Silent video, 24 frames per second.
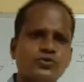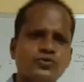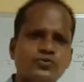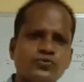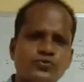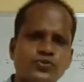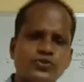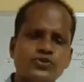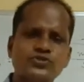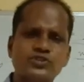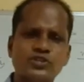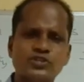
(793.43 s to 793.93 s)

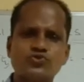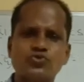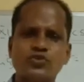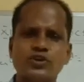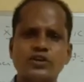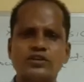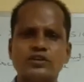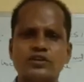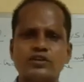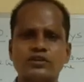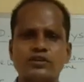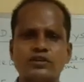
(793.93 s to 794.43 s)
Force is
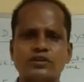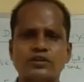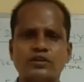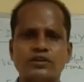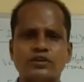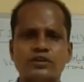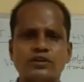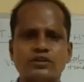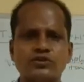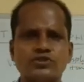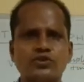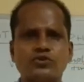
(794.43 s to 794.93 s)
what?
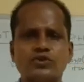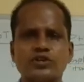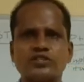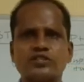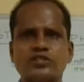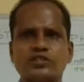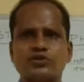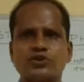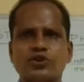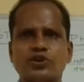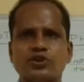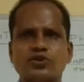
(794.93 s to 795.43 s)
So what's the
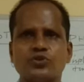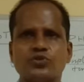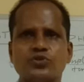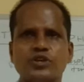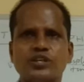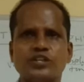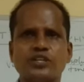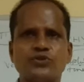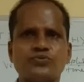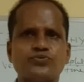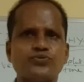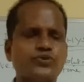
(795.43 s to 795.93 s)

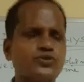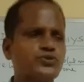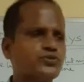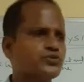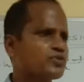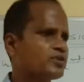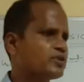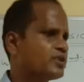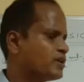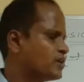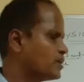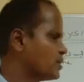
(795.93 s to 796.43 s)
unit of force?
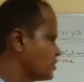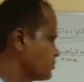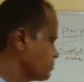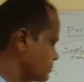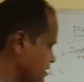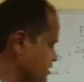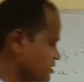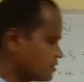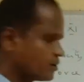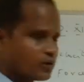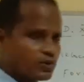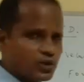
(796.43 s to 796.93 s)

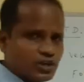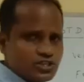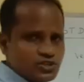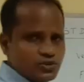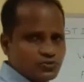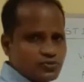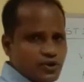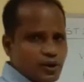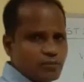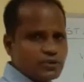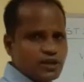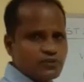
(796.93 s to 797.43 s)
We know what's the
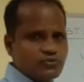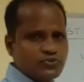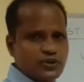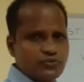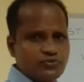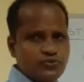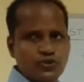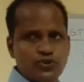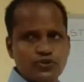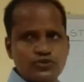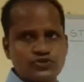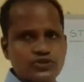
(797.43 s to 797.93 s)
formula for
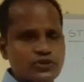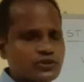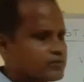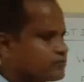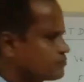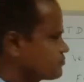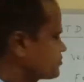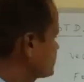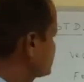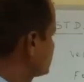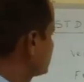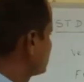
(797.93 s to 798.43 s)
force.
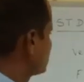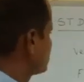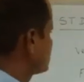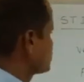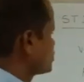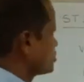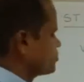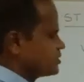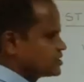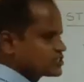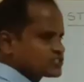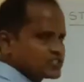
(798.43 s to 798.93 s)

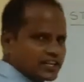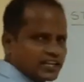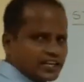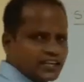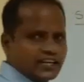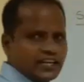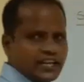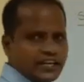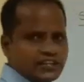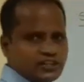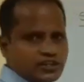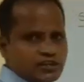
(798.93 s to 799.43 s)
We'll be studying
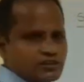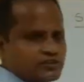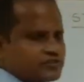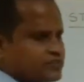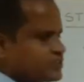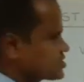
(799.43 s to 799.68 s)
later.